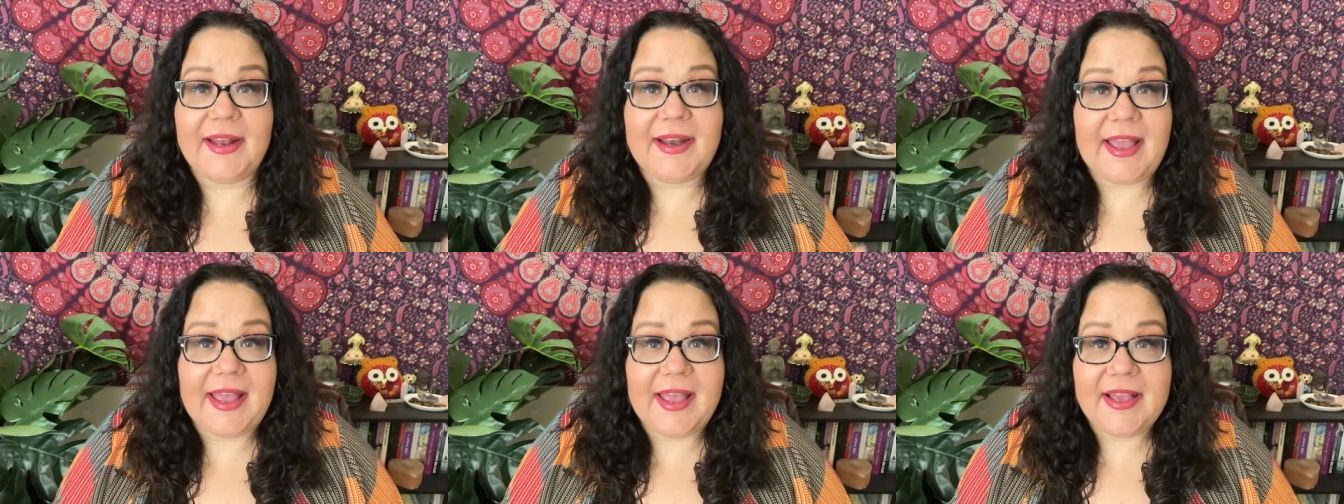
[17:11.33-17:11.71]

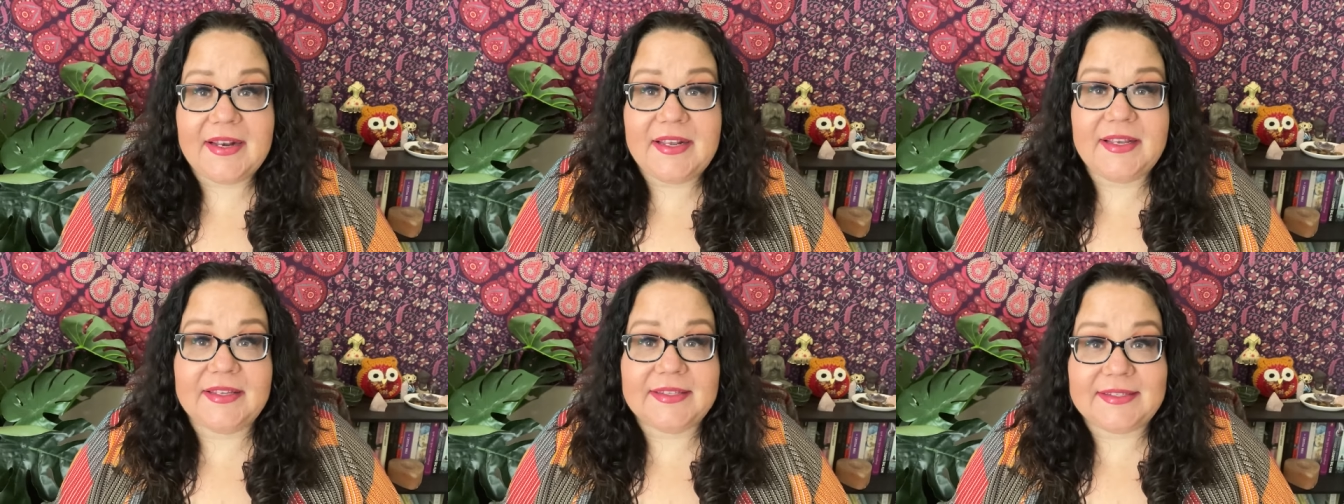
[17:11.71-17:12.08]
And
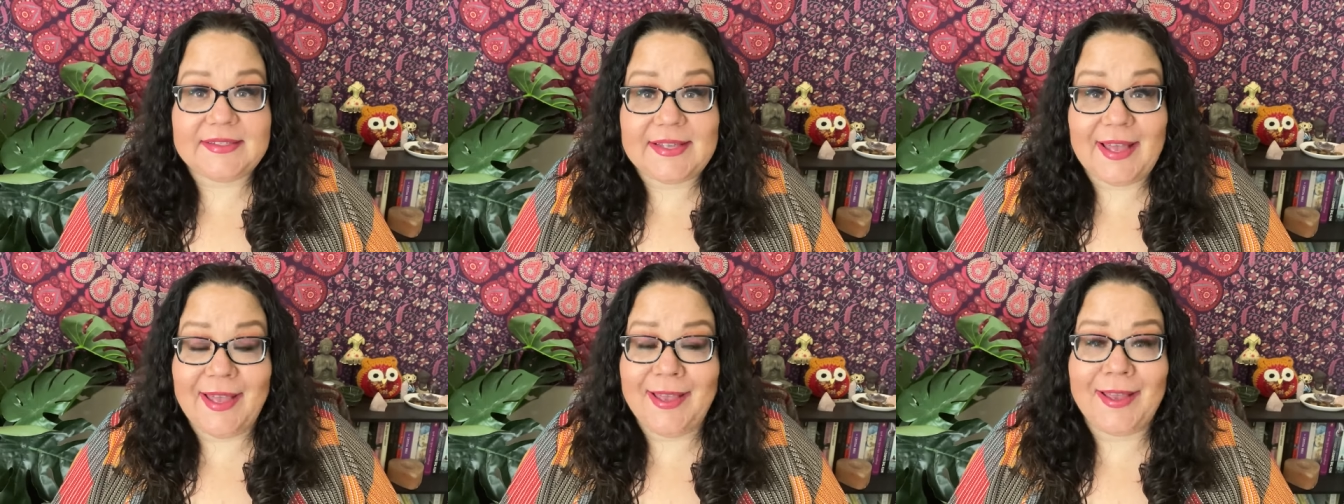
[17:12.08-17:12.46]
Hannah is
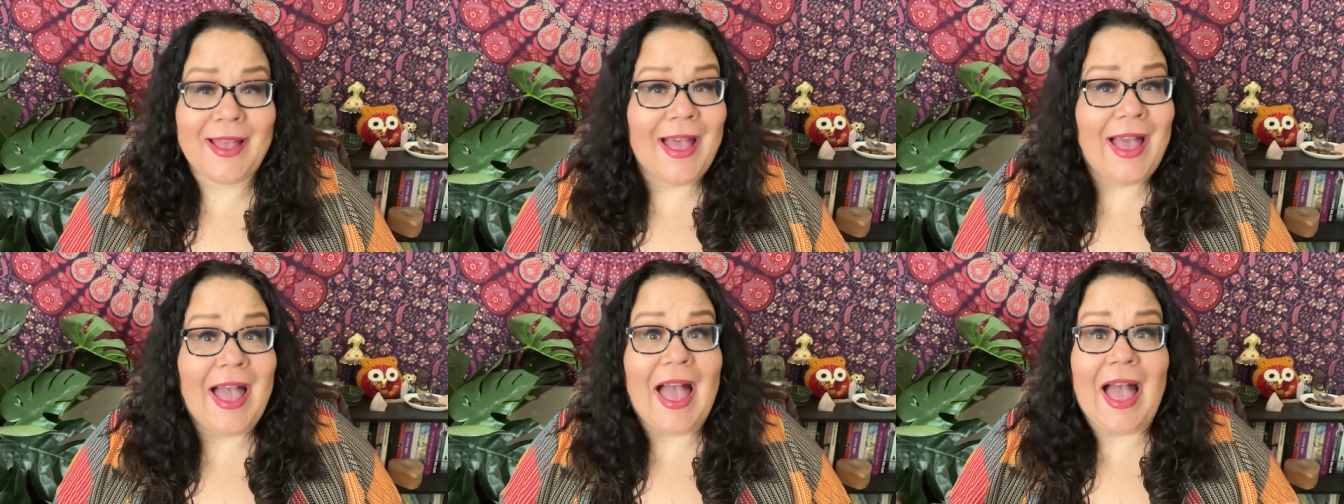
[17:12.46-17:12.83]

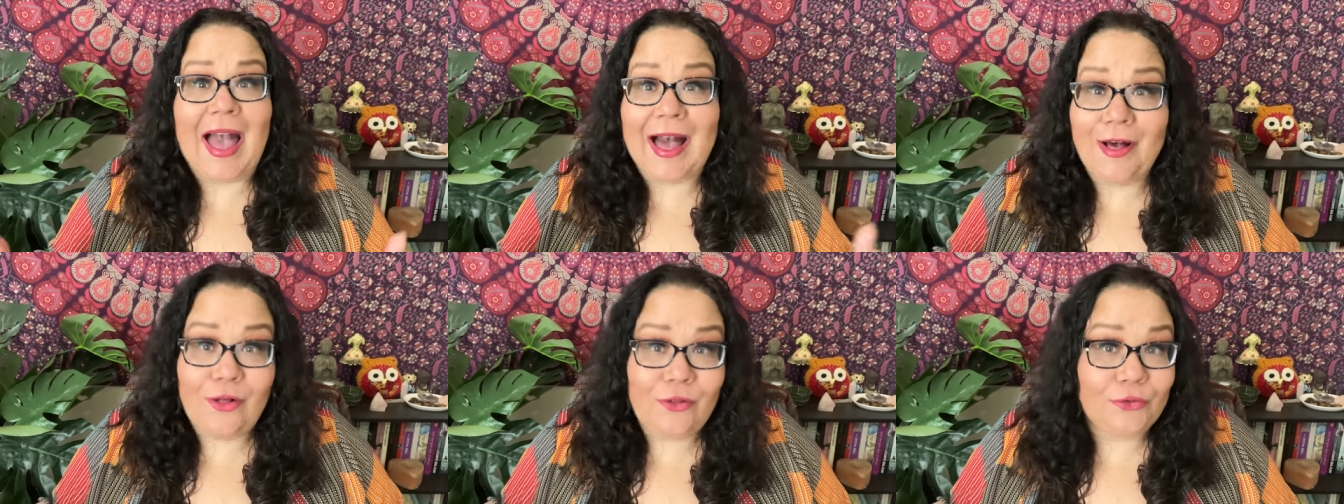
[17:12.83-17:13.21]
saying,
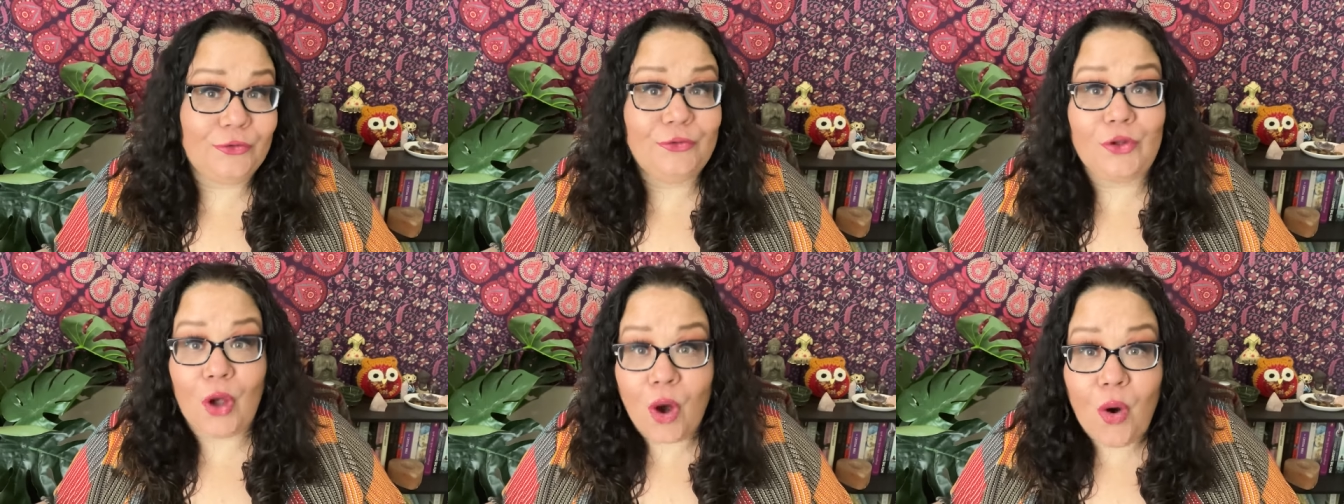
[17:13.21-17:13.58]
hell
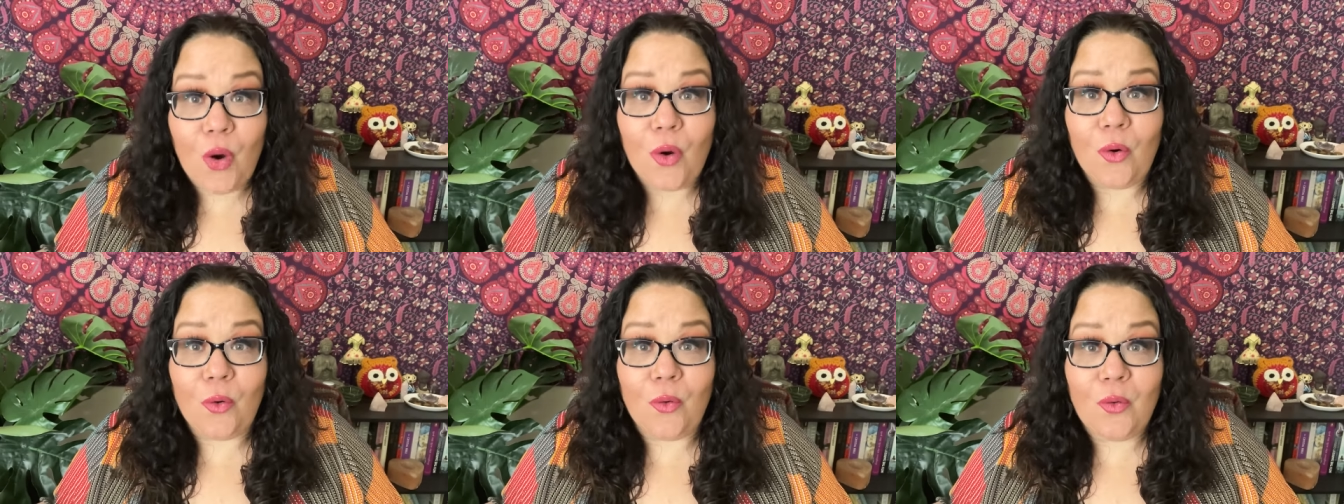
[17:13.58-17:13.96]

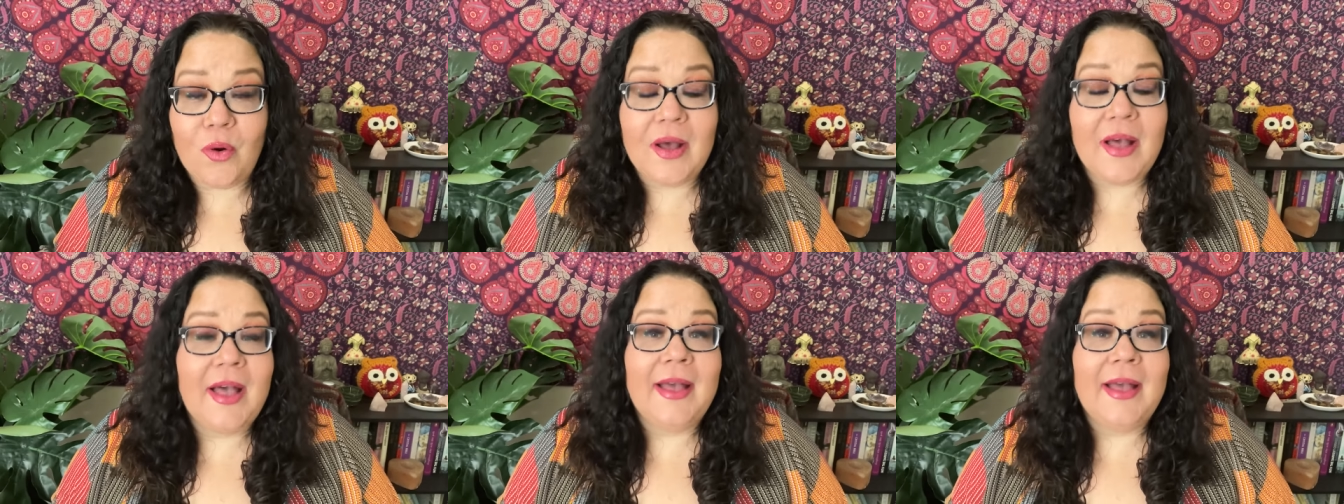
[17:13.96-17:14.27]
no,